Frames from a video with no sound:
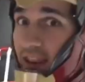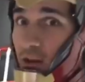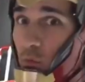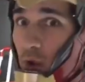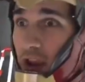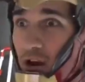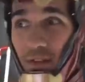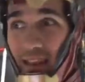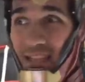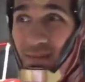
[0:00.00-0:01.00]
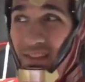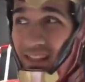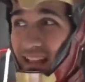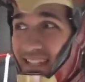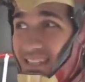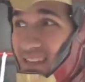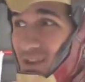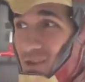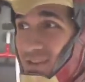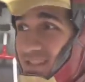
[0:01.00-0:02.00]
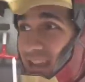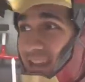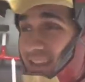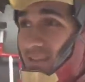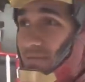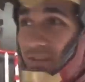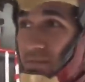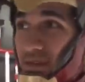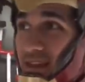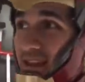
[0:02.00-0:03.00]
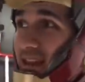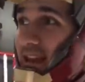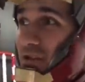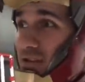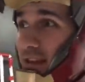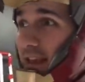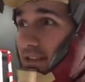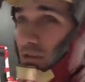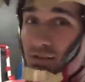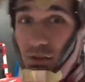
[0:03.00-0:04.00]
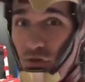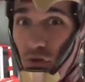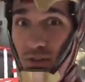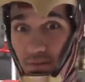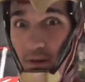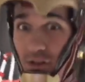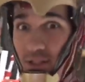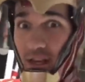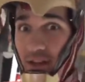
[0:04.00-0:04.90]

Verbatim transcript: can wear and that I spent the last year designing to fit me and actually has all these controls and functions on